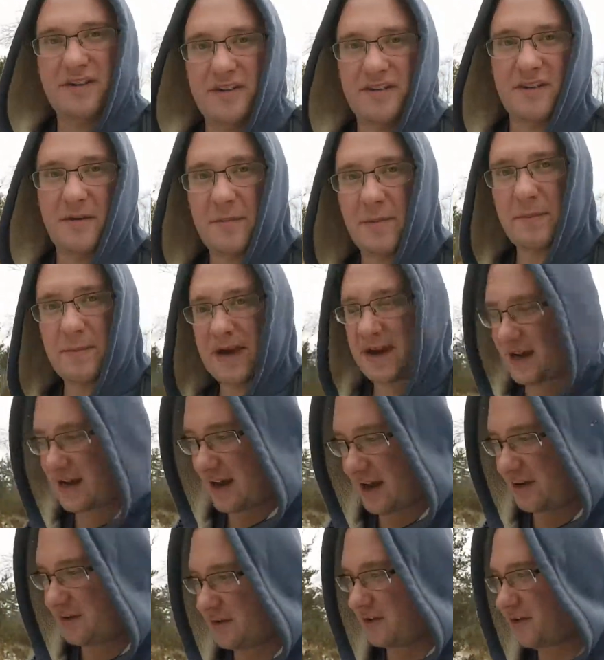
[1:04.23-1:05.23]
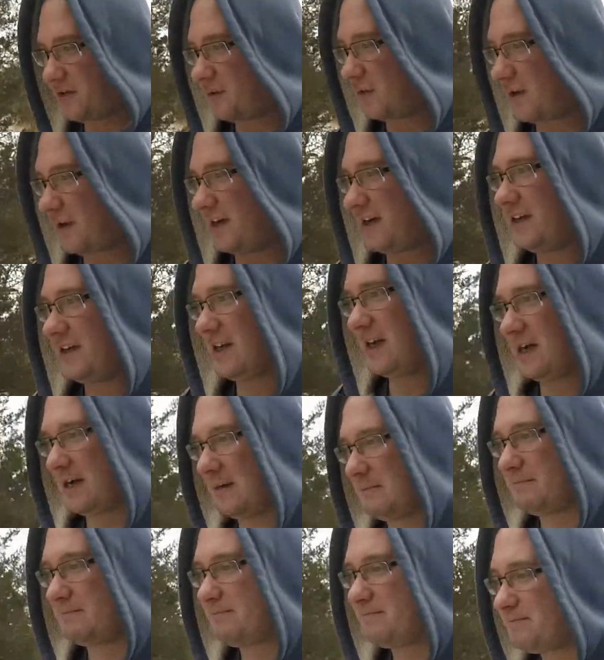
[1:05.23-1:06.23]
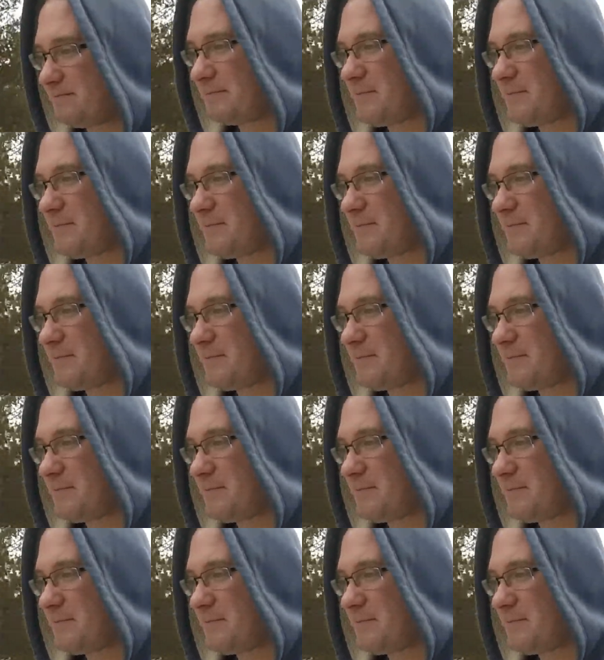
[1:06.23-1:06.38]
since I've been back out this way. I